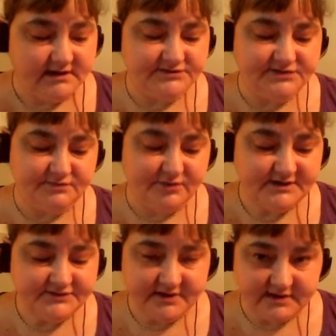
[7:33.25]
It's
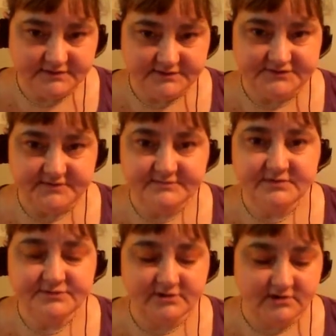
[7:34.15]
depressing. The
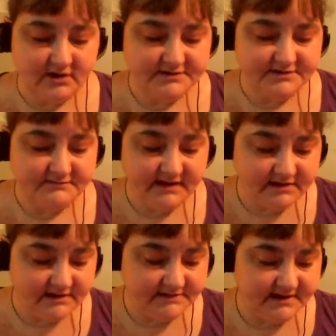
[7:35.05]
symptoms are hard to
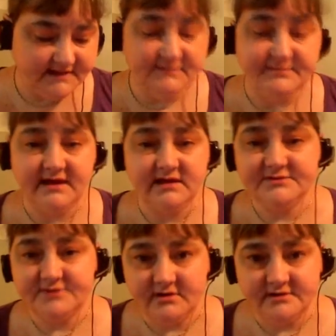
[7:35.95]
manage, and the pain
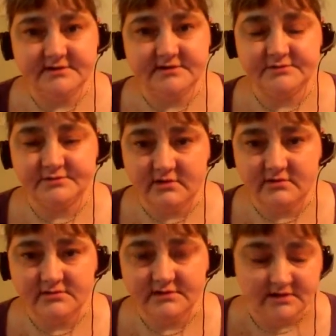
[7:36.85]
is hard to control.